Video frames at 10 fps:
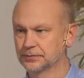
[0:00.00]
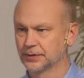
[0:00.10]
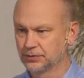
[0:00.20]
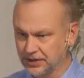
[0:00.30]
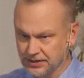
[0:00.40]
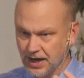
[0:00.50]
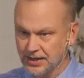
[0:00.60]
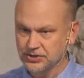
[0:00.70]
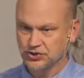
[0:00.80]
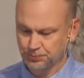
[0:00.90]
They would get
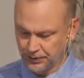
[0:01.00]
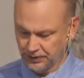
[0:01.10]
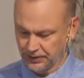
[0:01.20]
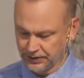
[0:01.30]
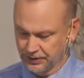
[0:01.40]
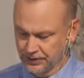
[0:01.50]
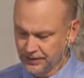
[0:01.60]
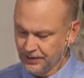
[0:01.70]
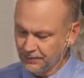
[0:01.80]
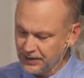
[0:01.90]
God's Spirit.
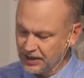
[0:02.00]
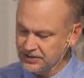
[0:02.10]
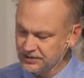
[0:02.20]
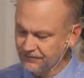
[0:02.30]
And because